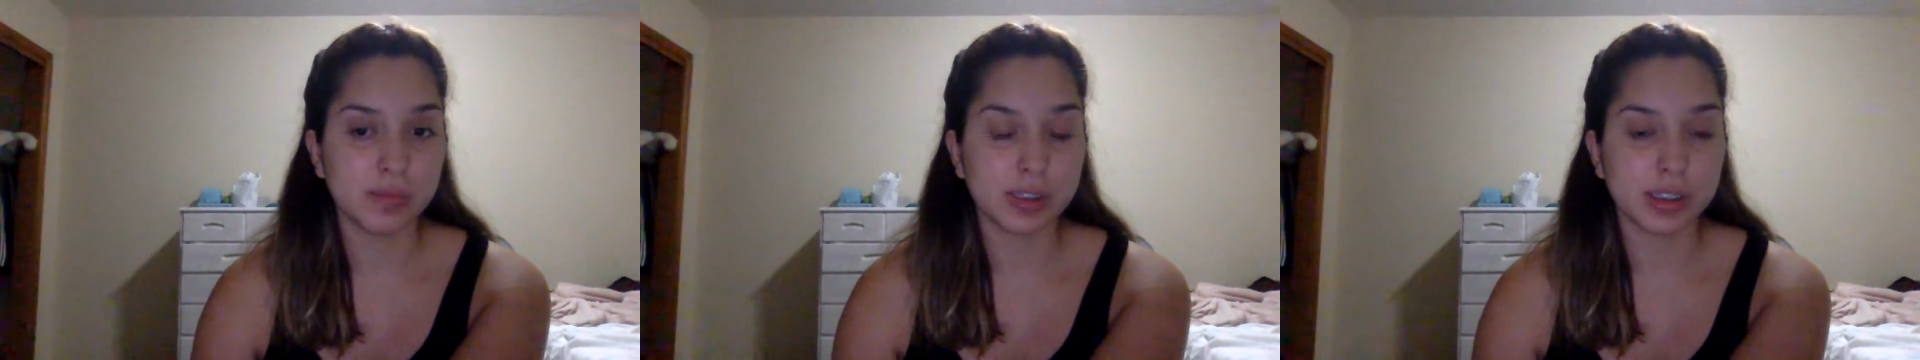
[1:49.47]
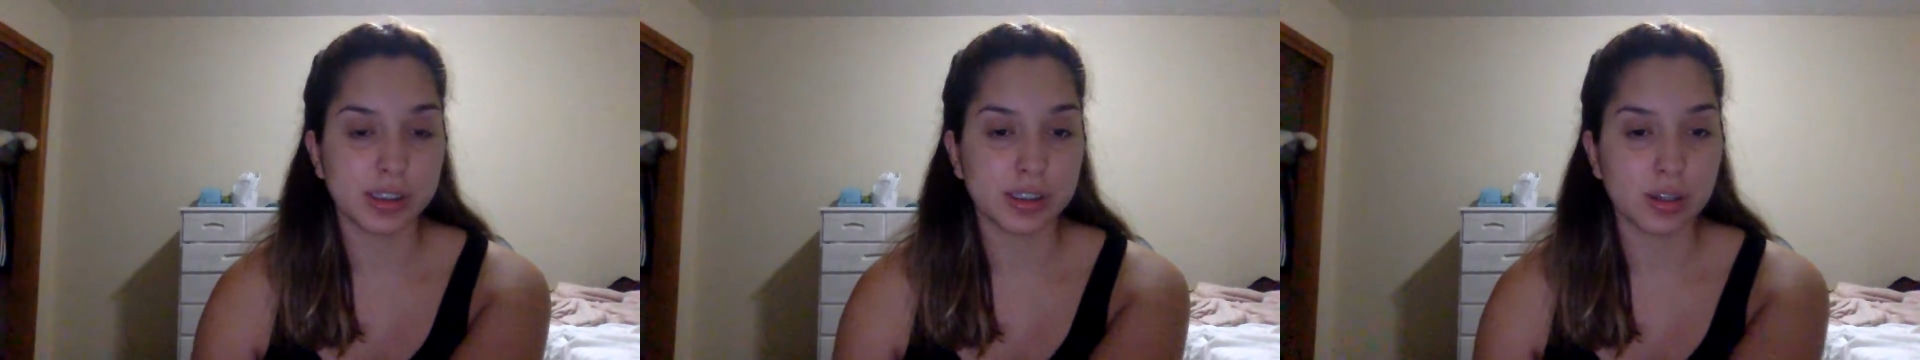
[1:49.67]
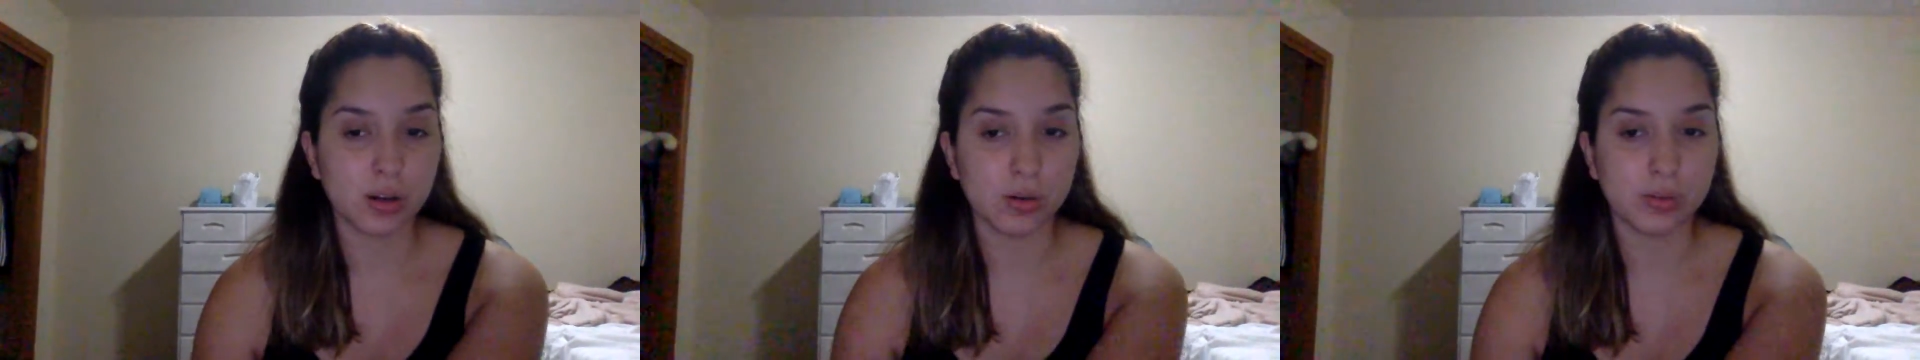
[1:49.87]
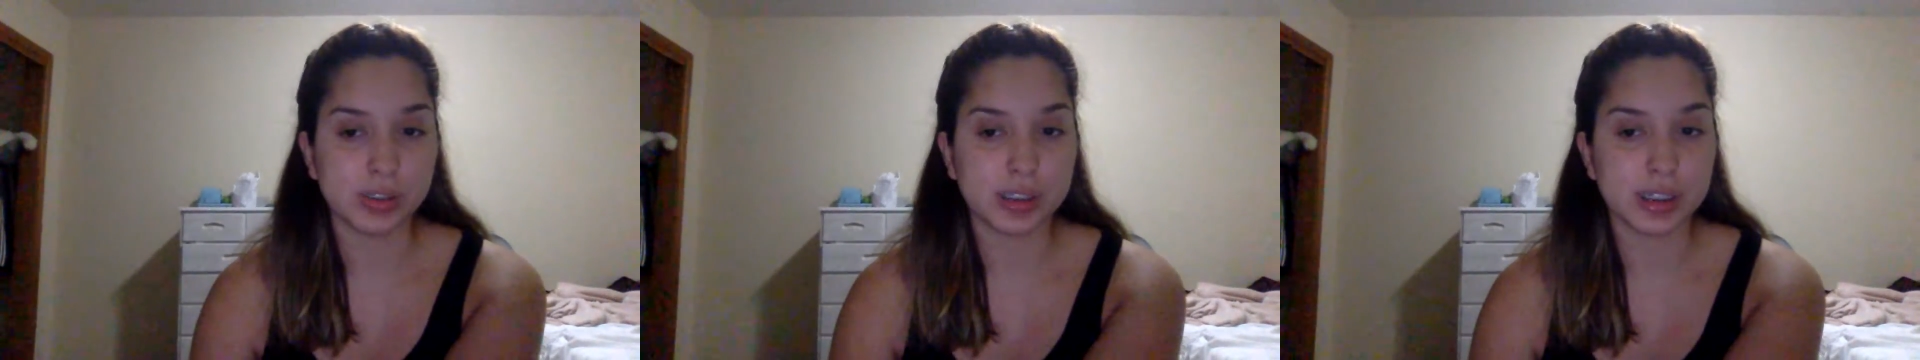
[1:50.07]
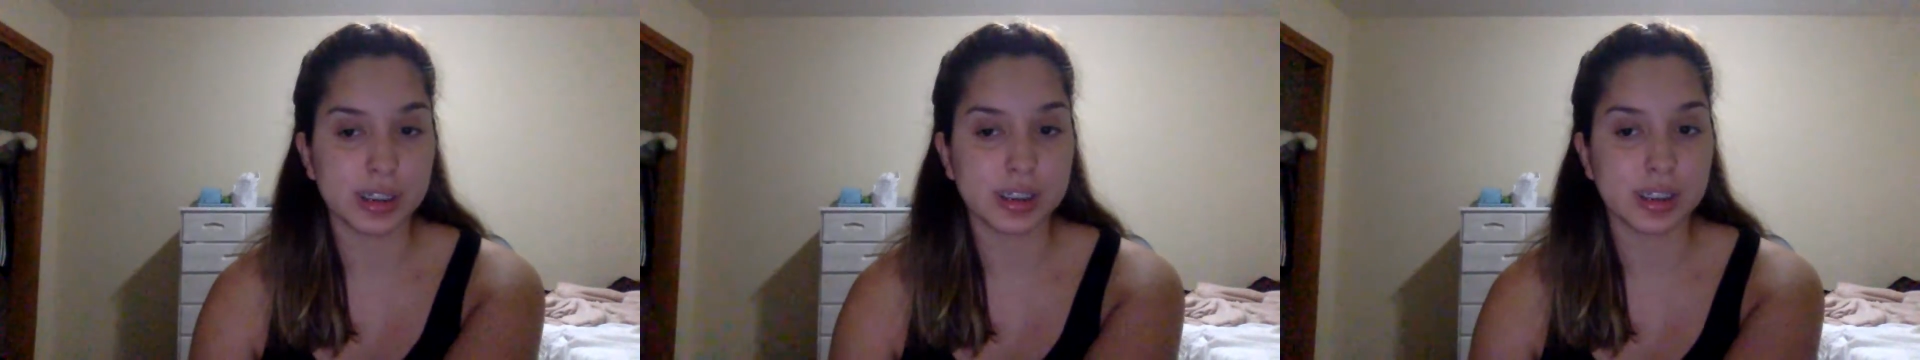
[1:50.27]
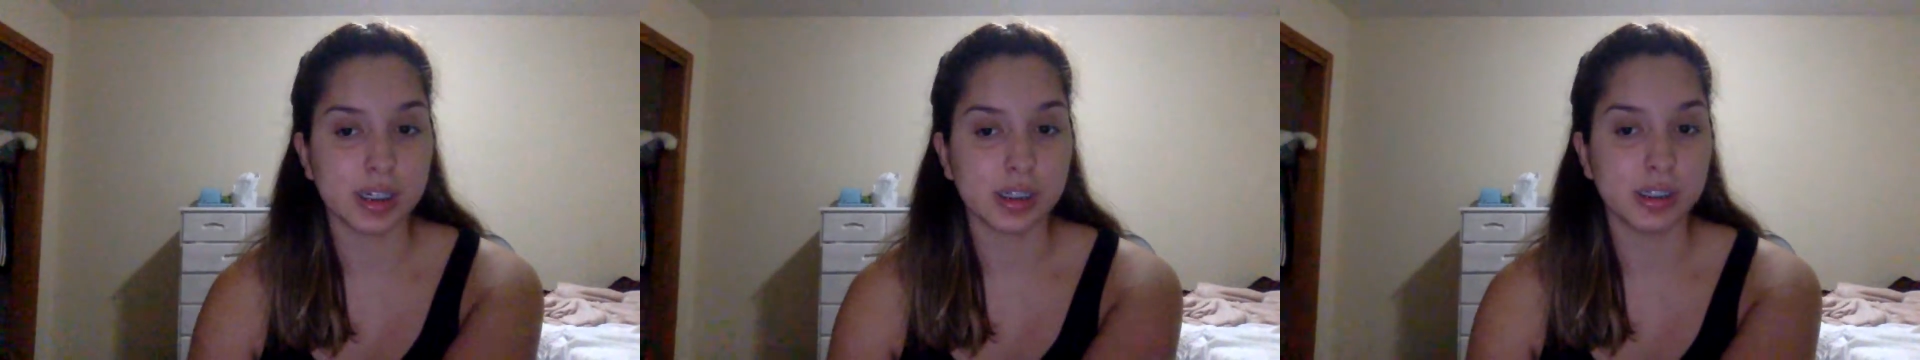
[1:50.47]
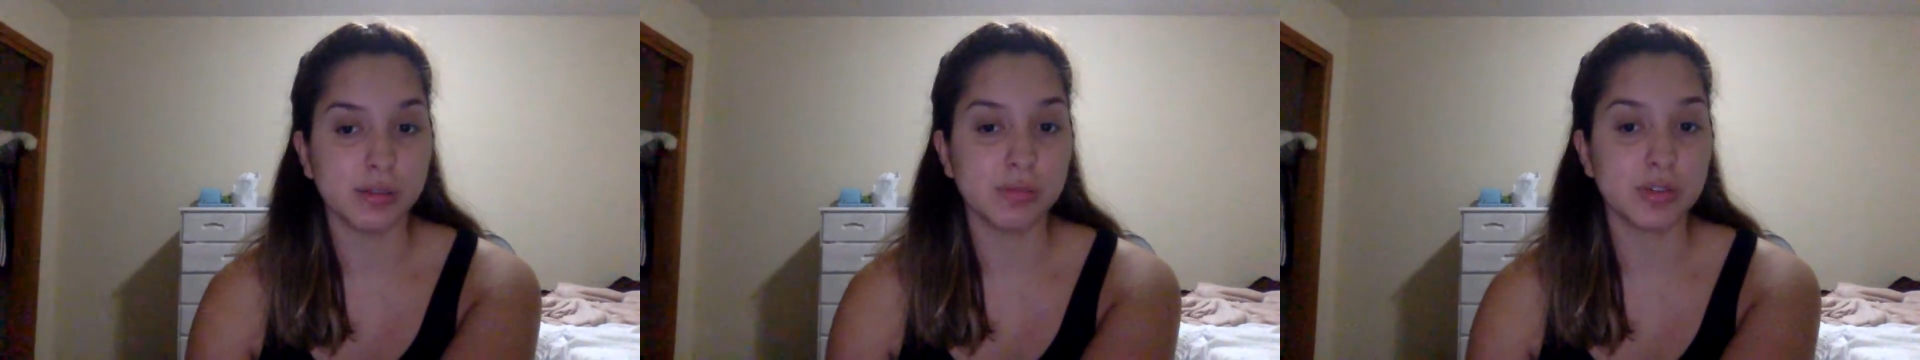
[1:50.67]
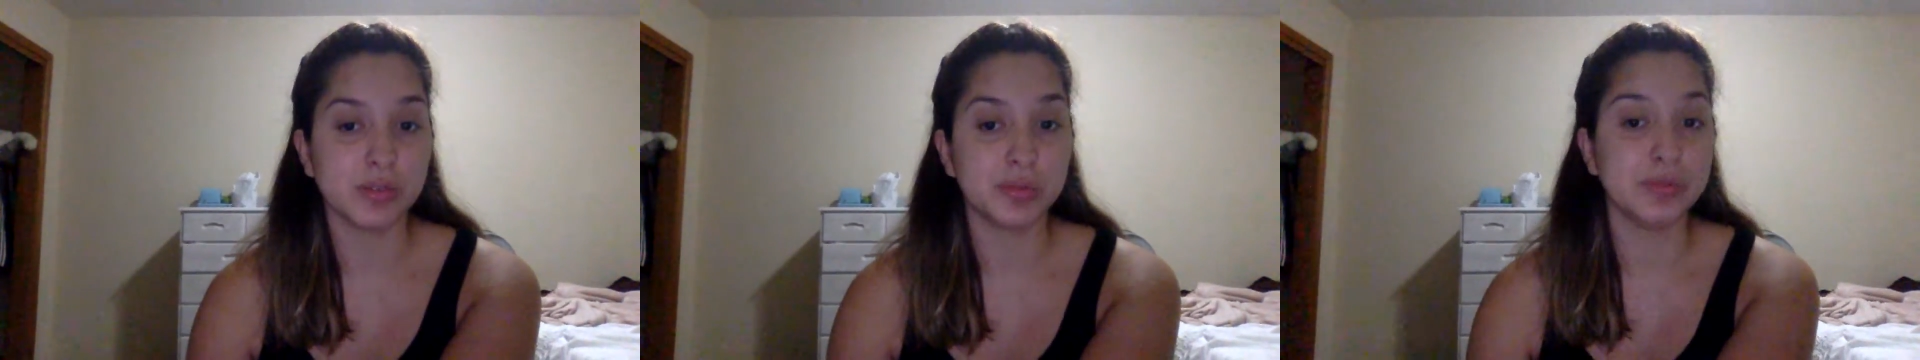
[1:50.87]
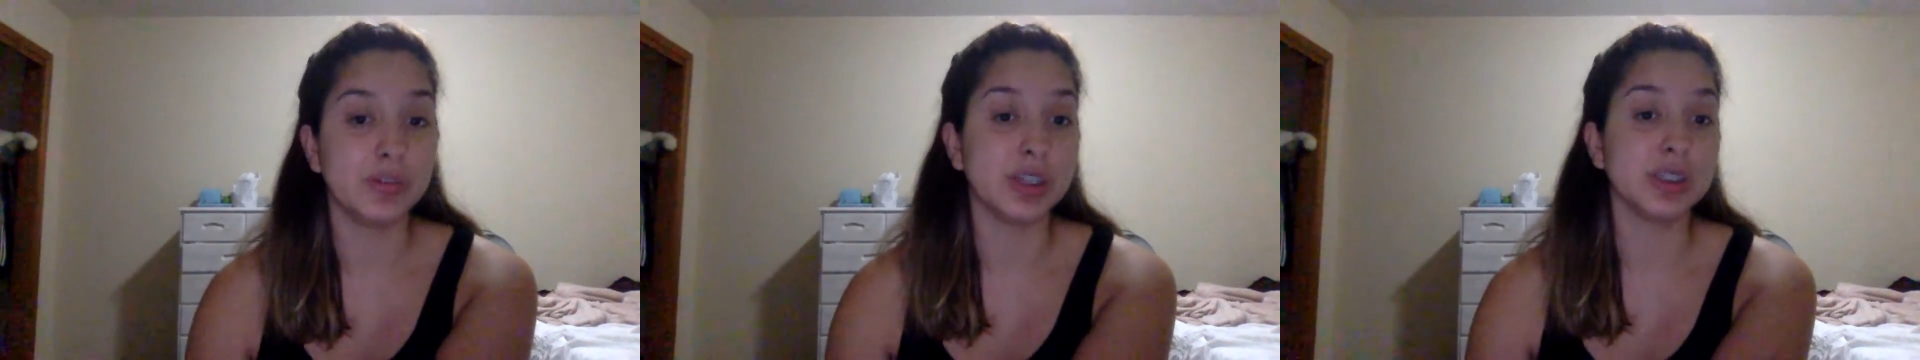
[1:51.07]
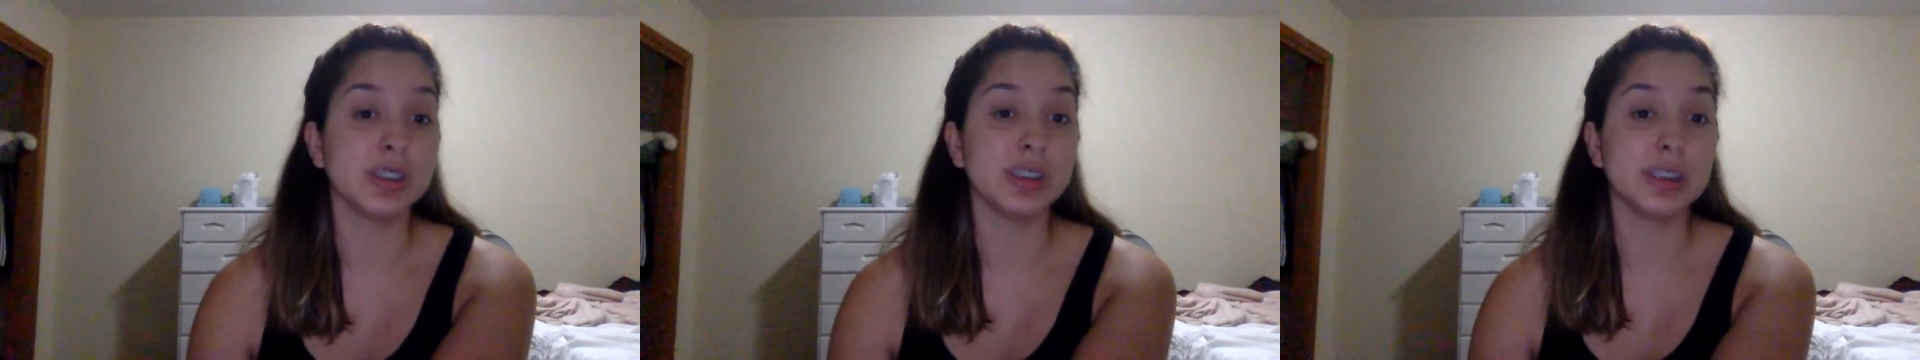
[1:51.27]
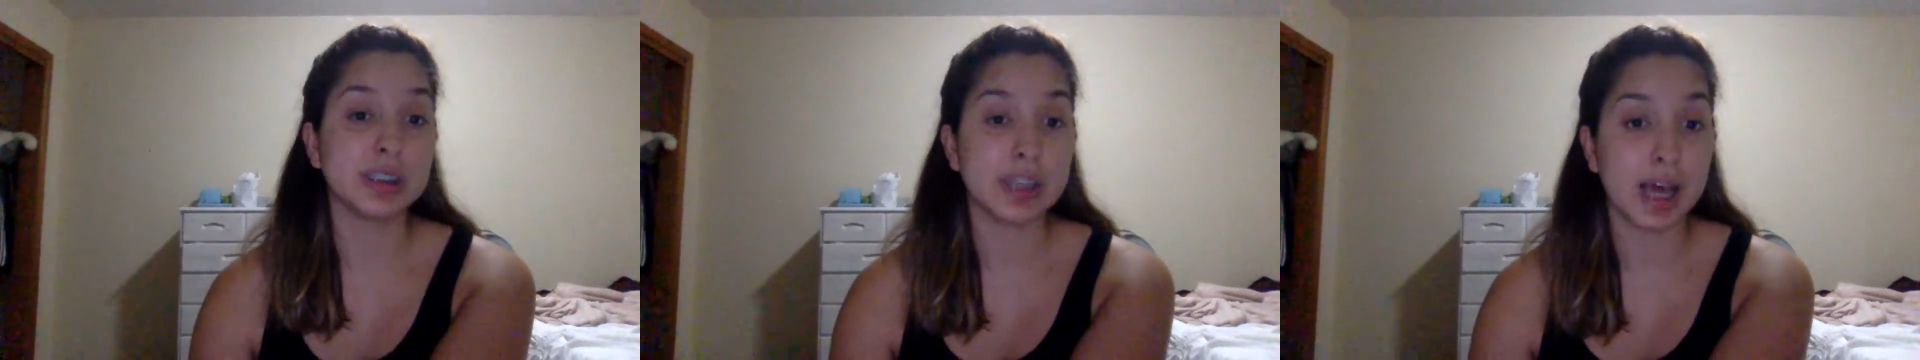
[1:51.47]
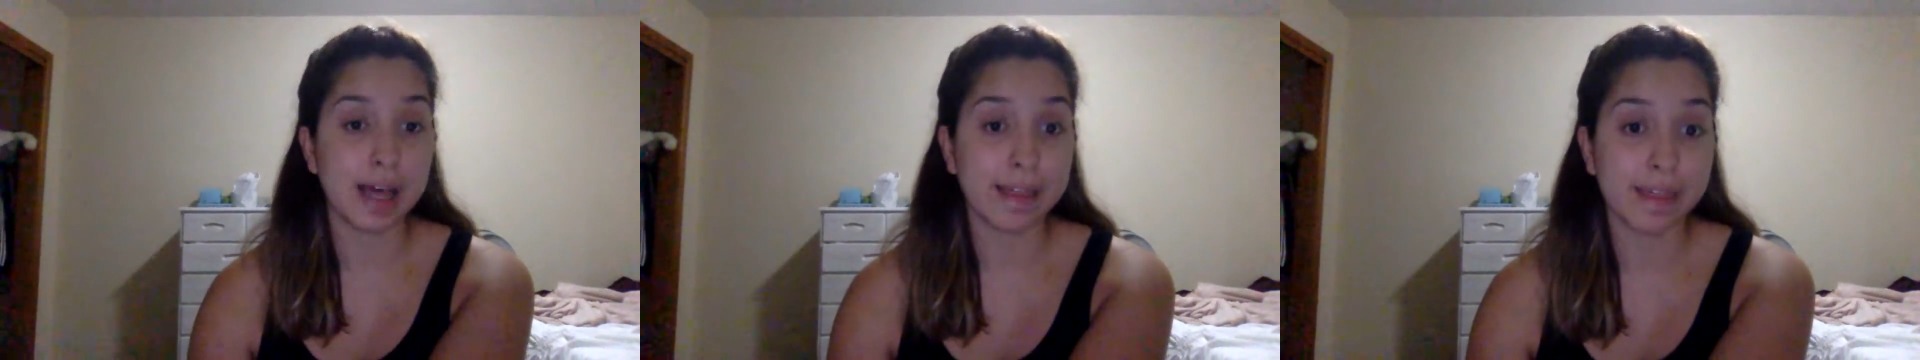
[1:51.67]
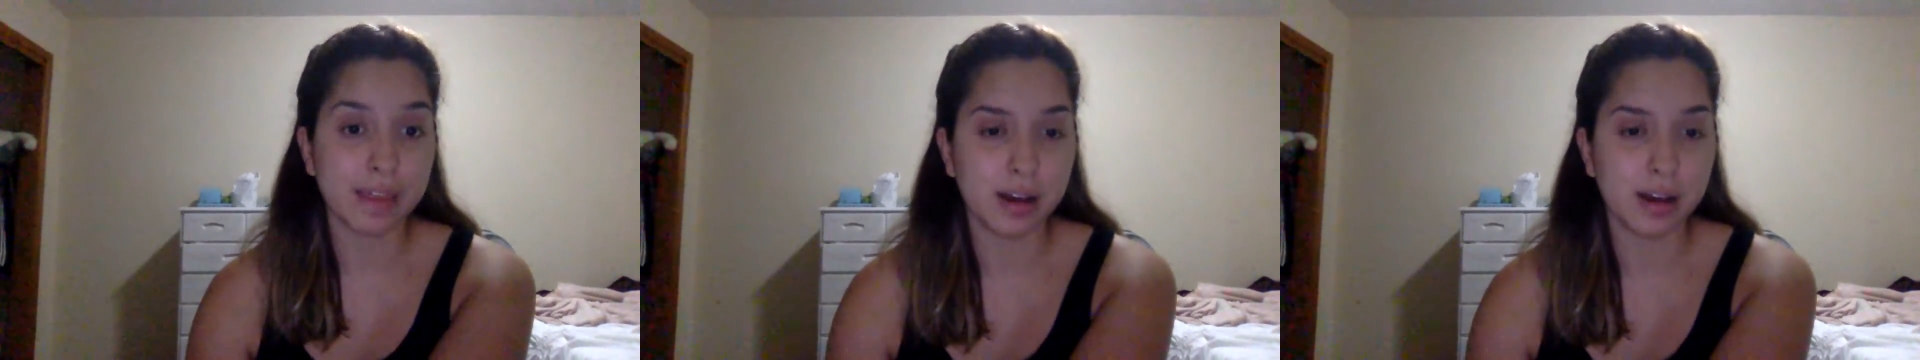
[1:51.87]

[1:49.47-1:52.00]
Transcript: as a ghost and tells him to avenge his death,